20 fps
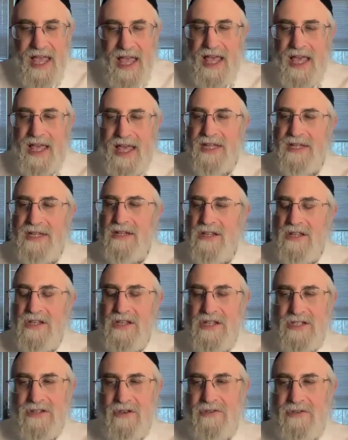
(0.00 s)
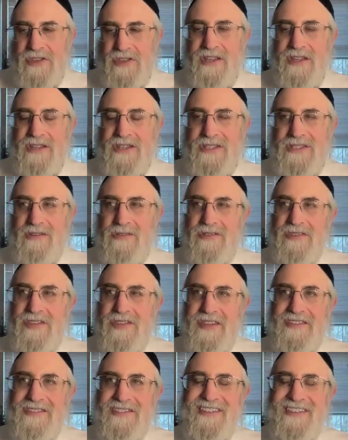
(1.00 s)
And so
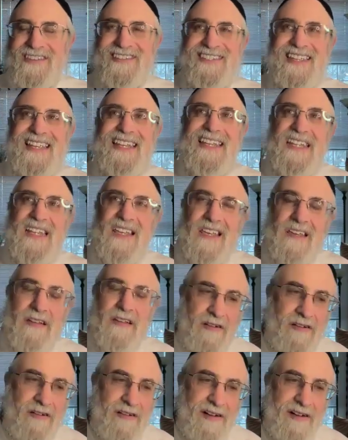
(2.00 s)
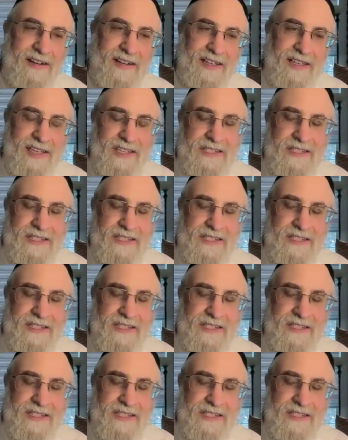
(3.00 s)
the sin here